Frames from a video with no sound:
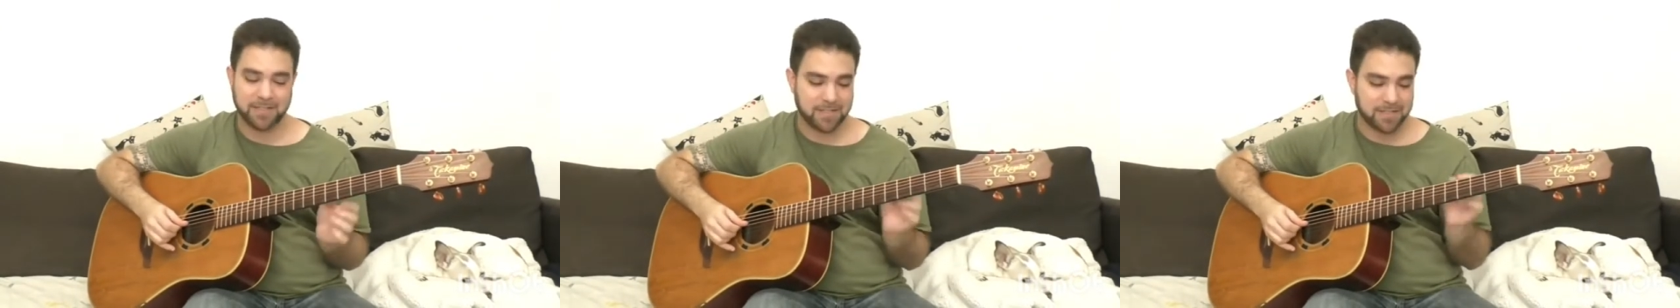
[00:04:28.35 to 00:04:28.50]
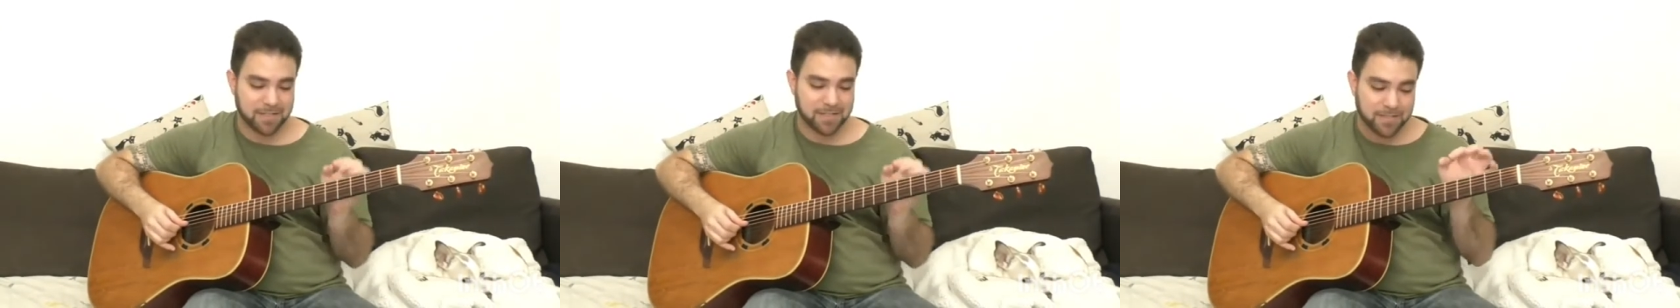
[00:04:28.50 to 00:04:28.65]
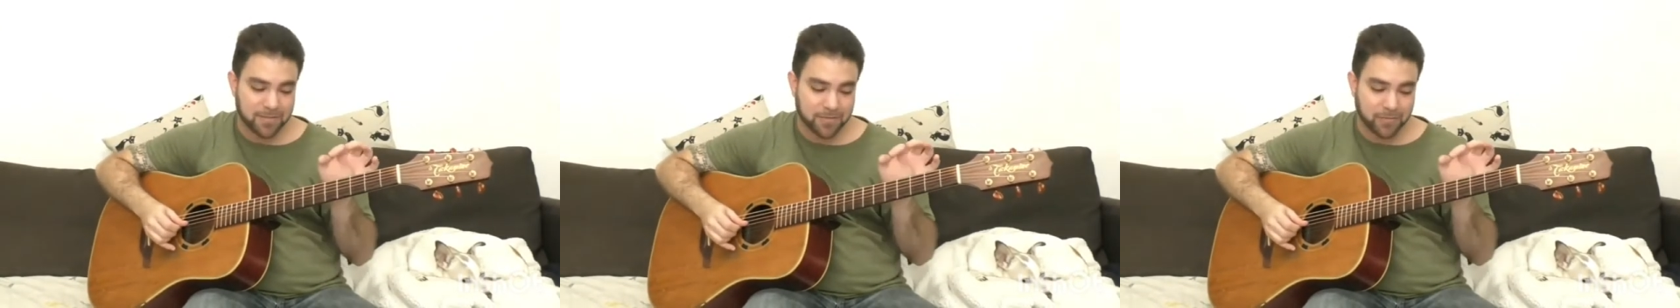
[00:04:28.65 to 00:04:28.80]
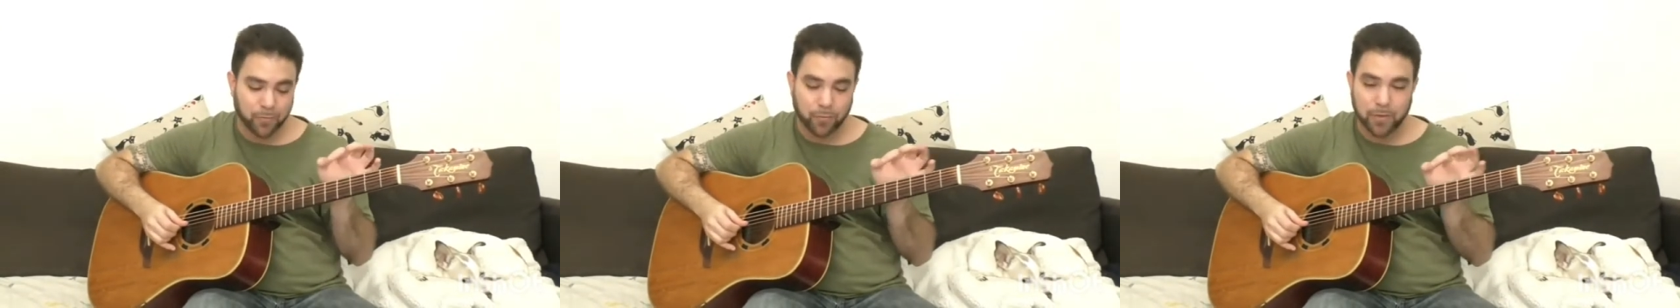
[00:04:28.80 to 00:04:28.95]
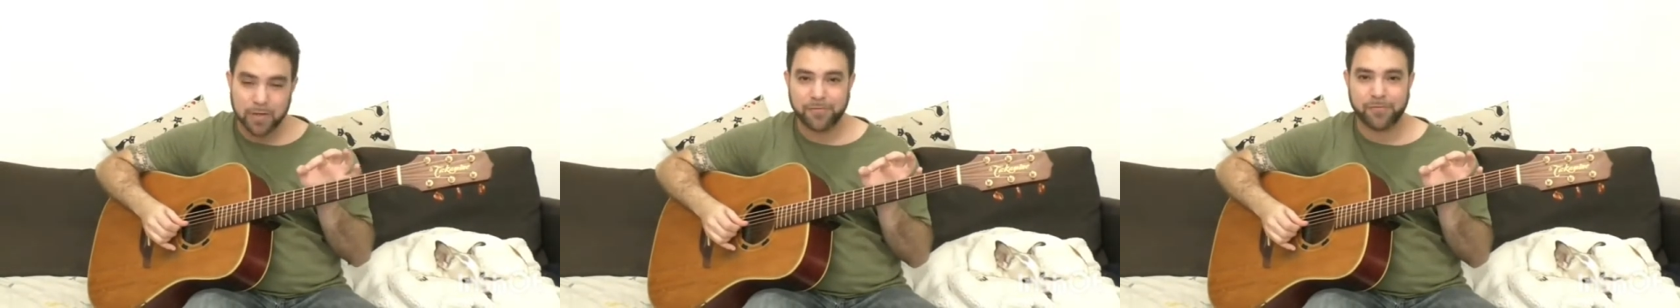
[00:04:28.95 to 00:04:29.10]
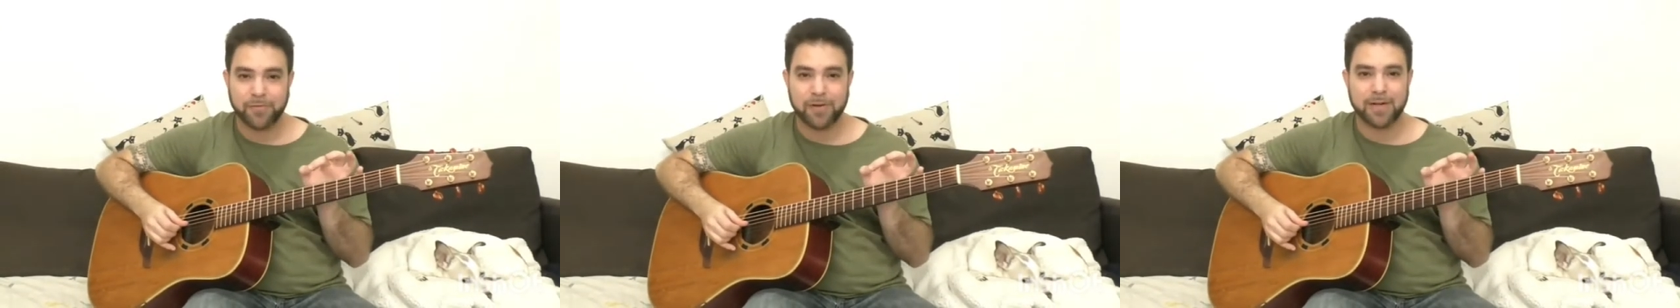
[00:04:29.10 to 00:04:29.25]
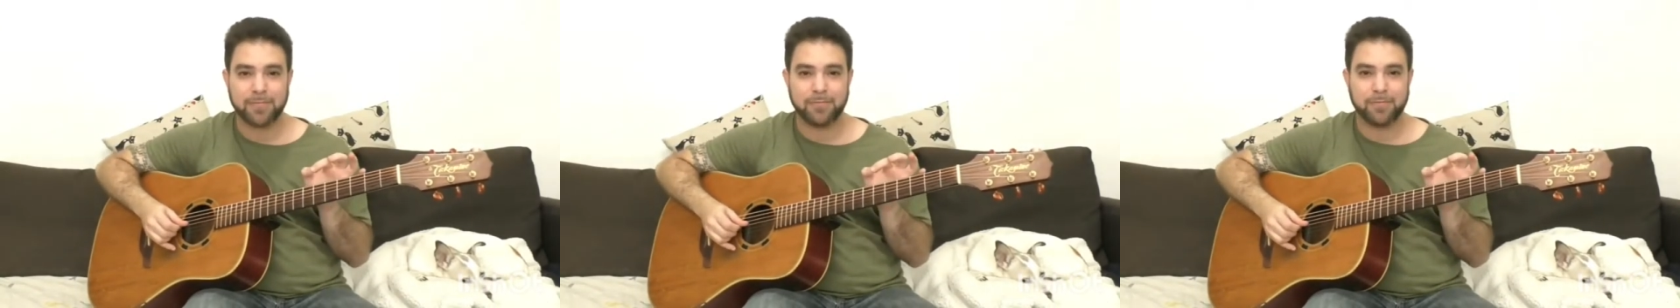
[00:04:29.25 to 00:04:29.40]
Just 1
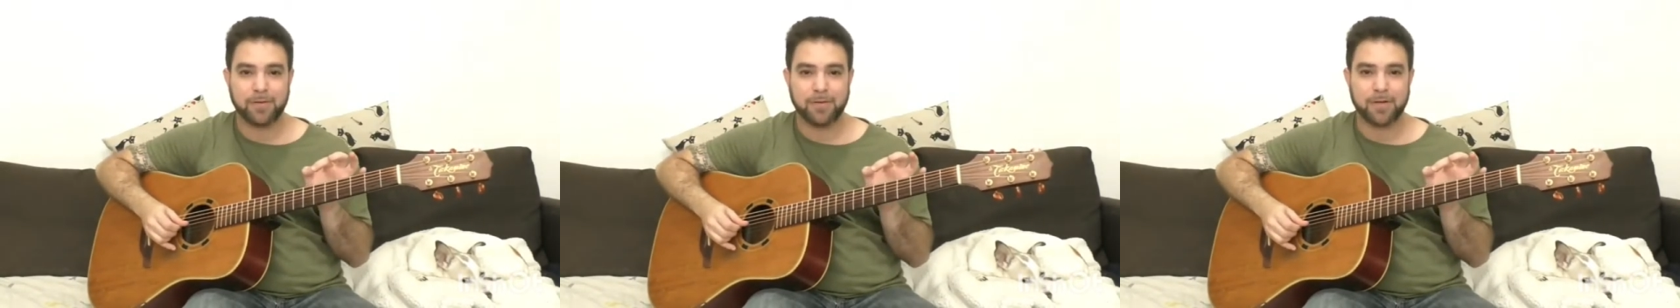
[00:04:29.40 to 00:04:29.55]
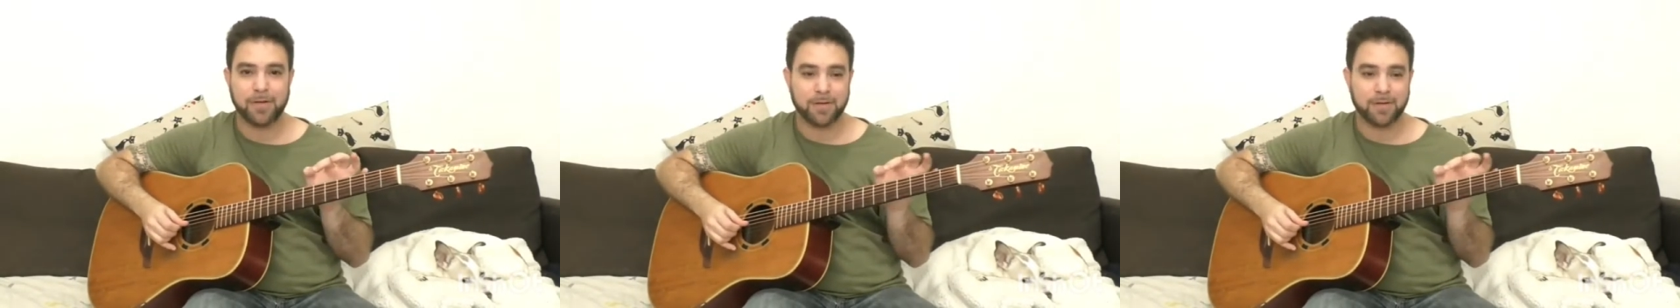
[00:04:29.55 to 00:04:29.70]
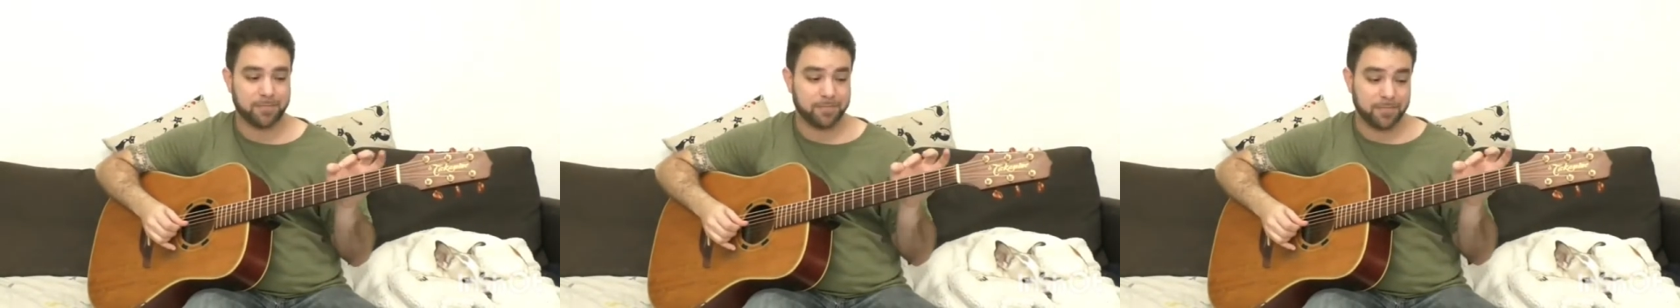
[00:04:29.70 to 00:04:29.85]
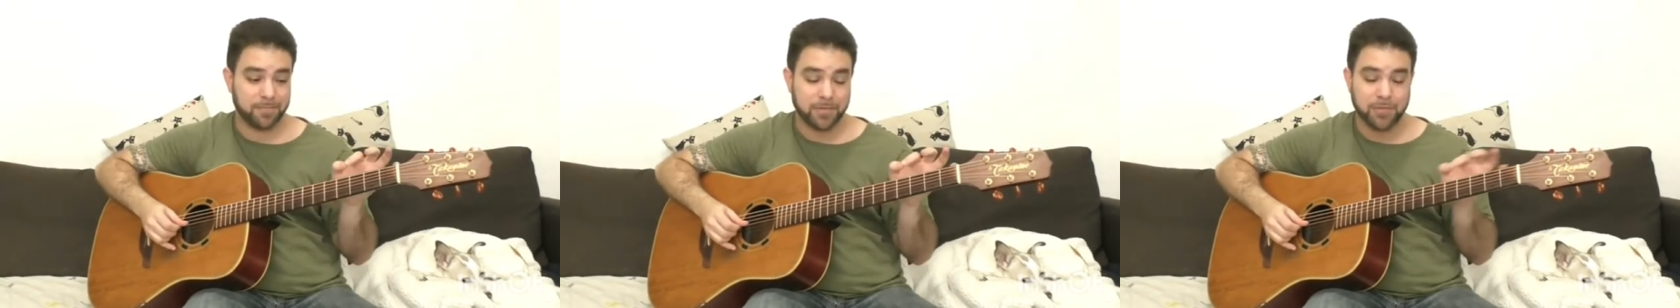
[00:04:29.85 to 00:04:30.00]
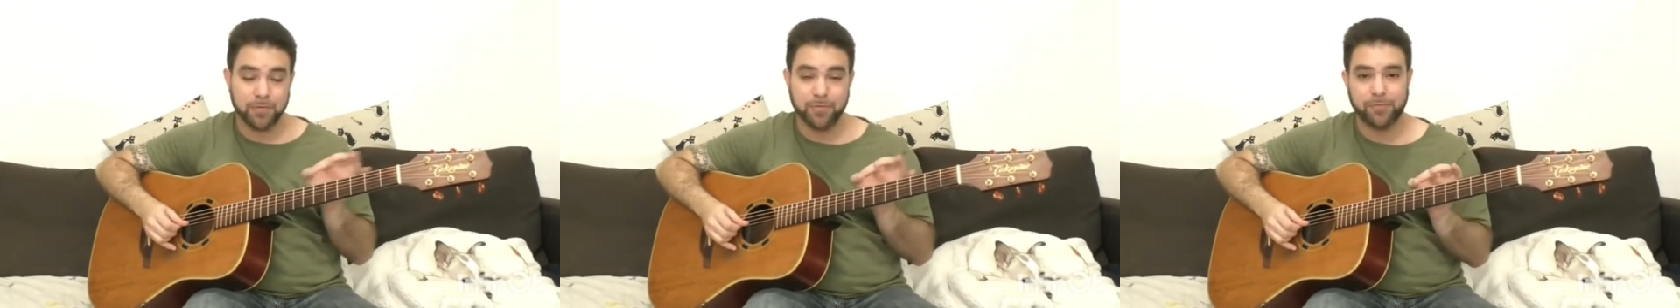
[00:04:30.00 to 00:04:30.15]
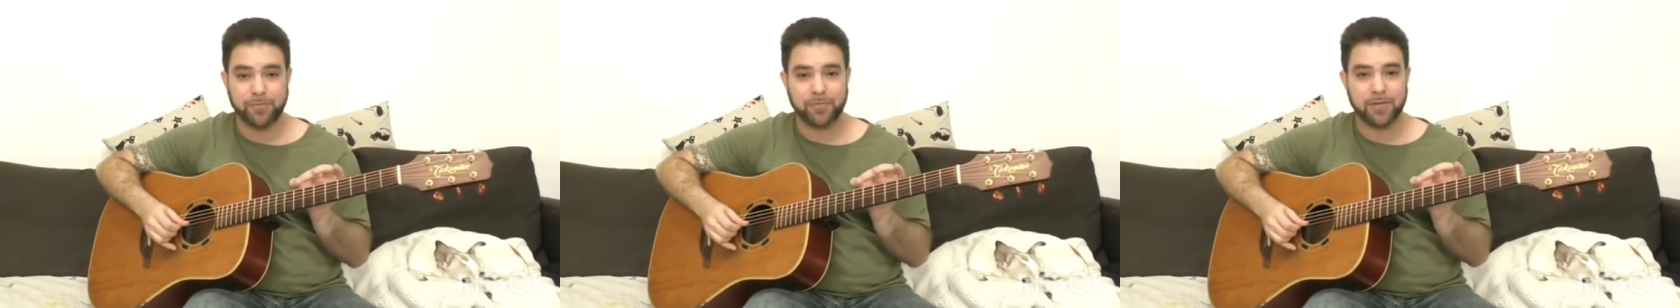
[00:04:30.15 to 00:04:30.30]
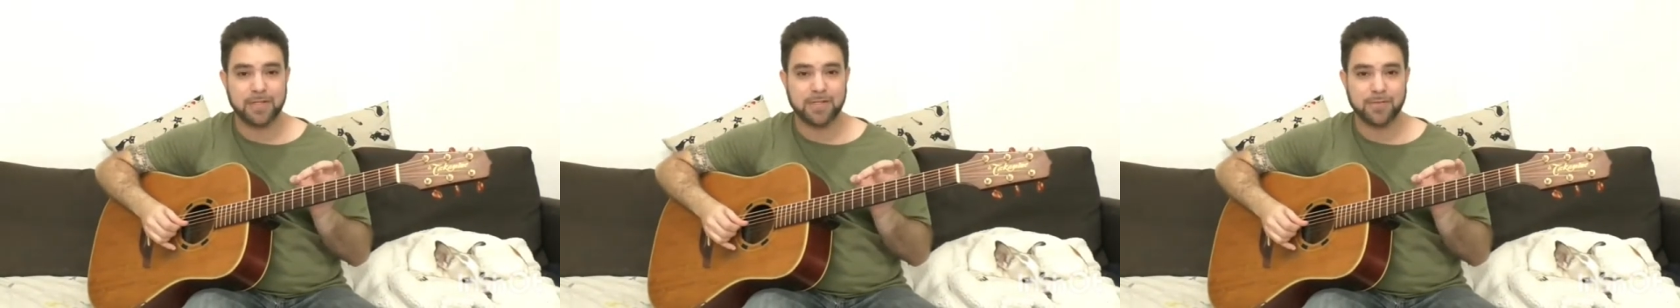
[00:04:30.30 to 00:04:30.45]
fret apart, 2
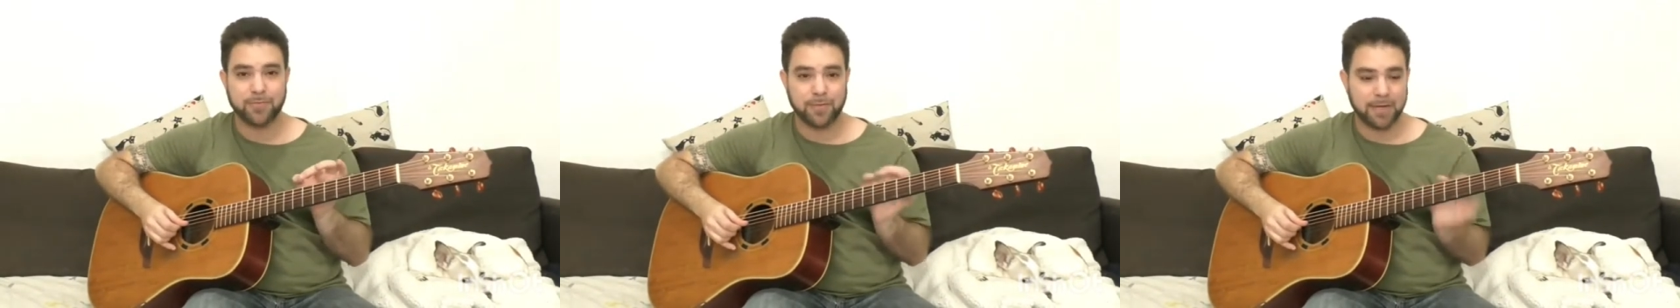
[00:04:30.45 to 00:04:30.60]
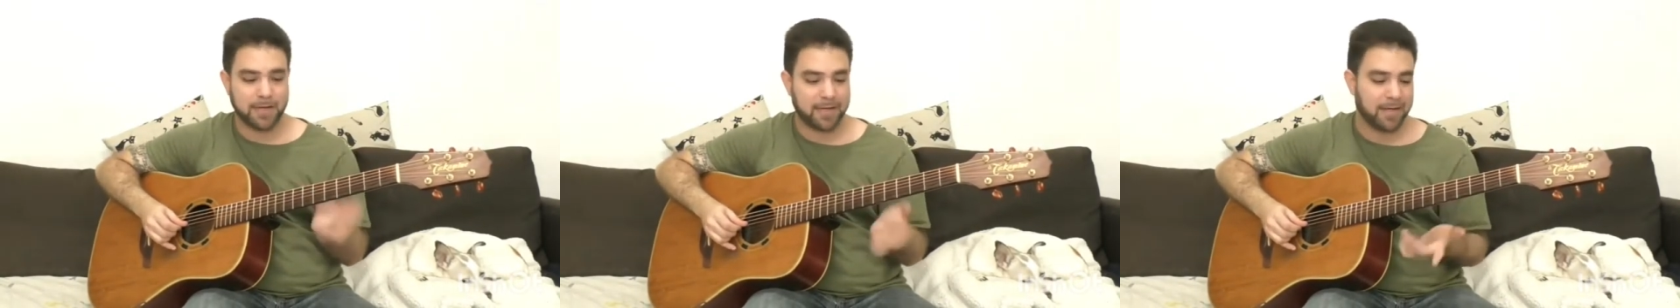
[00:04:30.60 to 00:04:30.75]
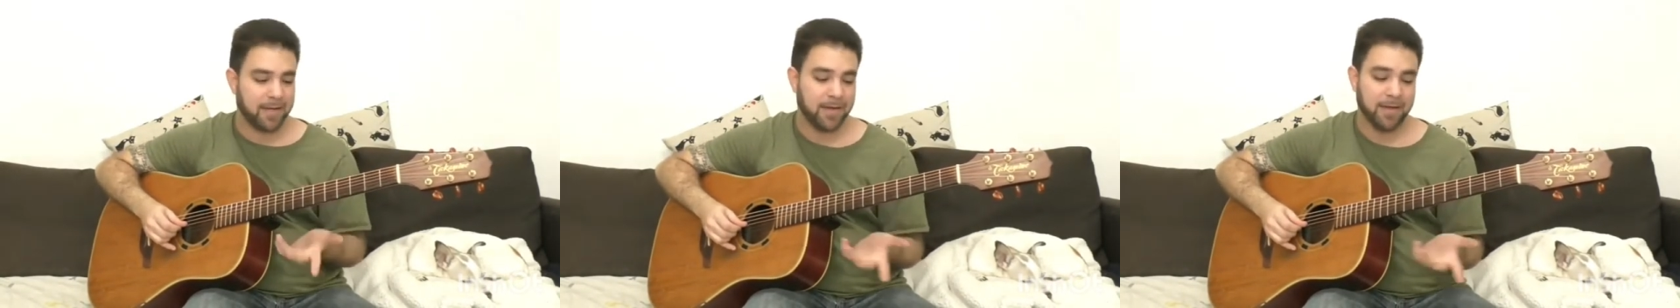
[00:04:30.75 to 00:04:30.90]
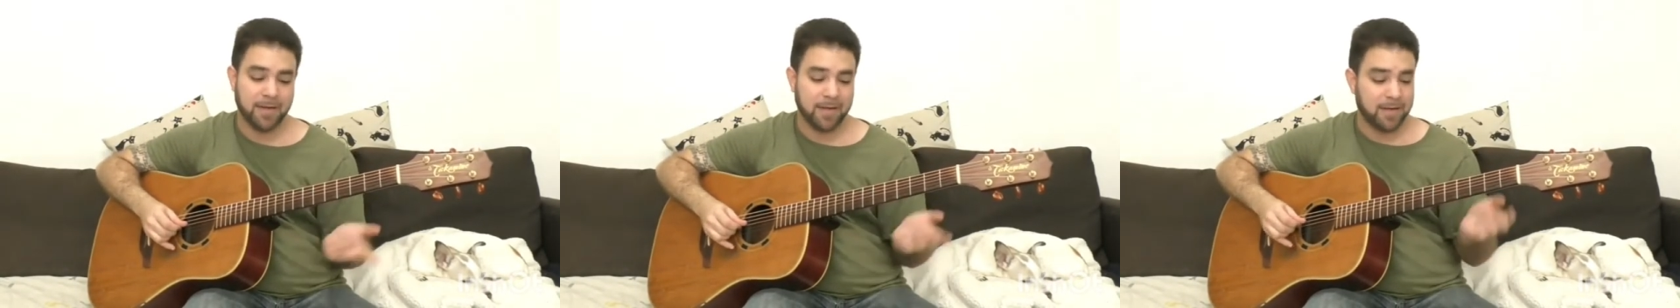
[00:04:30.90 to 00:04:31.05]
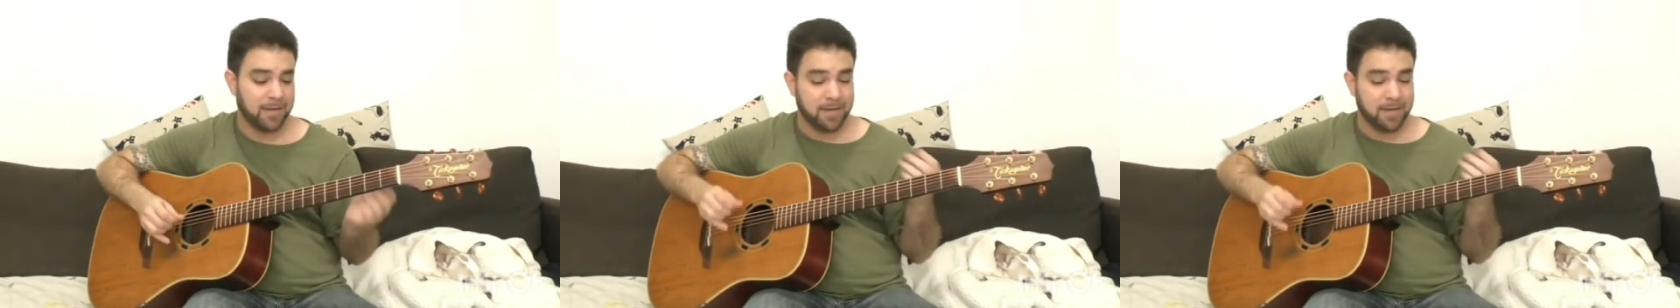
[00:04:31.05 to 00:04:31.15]
frets away.